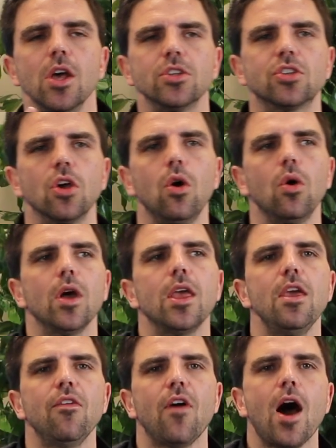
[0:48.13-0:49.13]
So
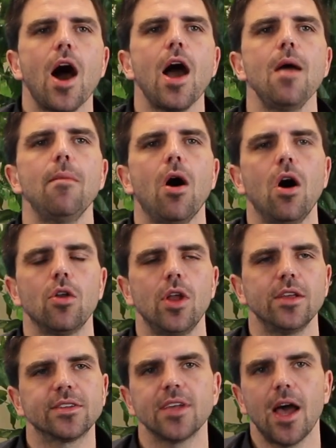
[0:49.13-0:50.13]
if I'm on
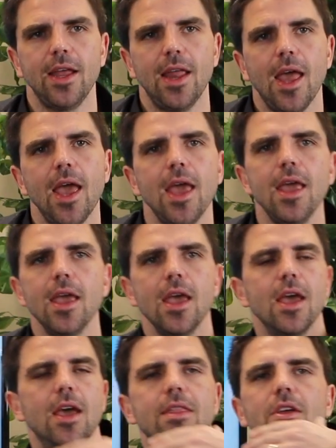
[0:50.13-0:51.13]
side A
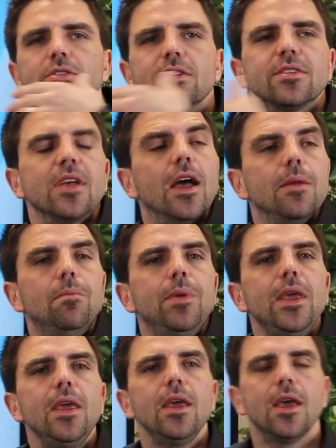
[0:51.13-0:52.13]
and there's a side
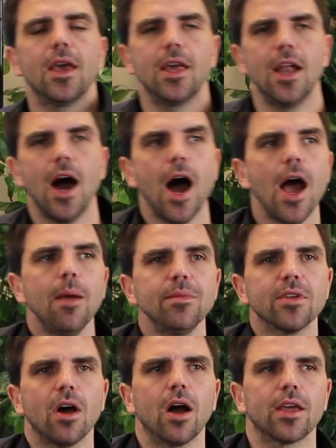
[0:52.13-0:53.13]
B and I'm
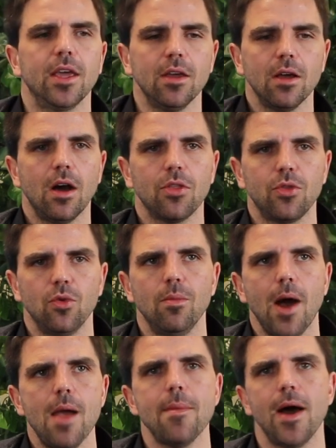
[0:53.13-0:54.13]
talking through
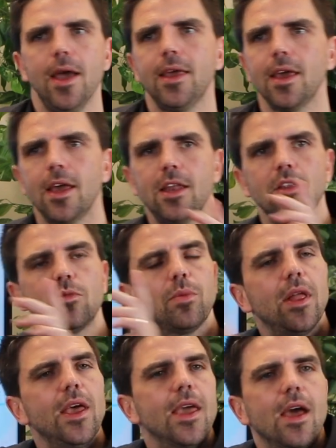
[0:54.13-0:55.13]
my mic and it's
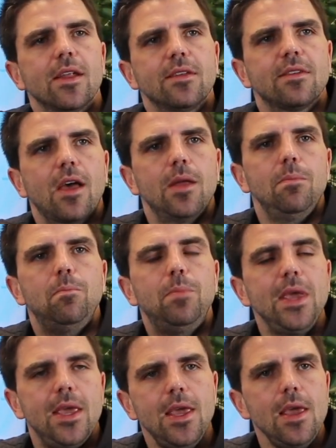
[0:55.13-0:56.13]
playing out of side
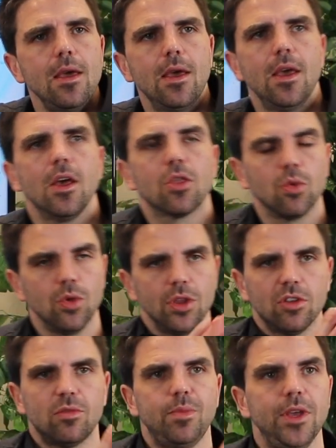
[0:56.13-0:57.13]
B through
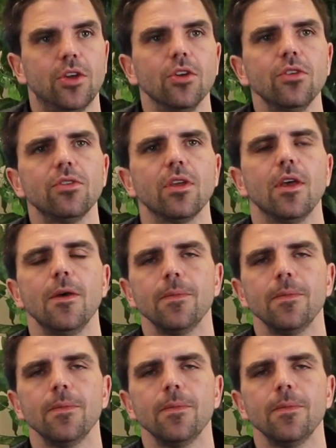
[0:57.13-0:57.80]
the speakers,